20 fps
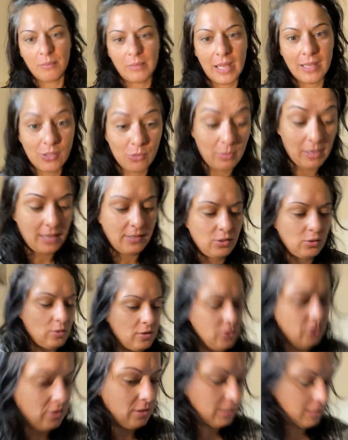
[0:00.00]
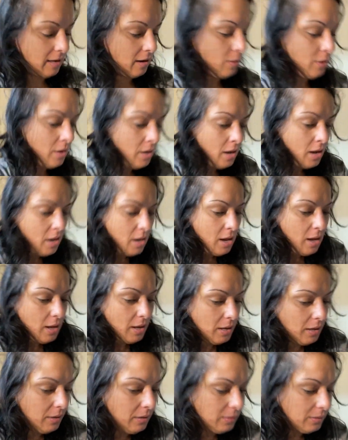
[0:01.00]
That's what I saw just now.
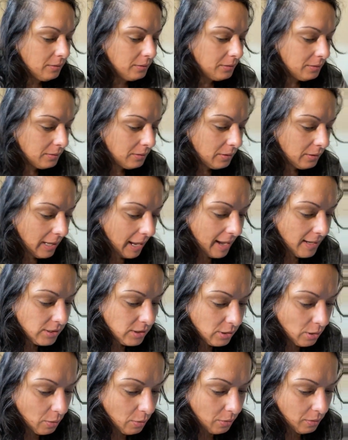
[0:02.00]
Okay, so.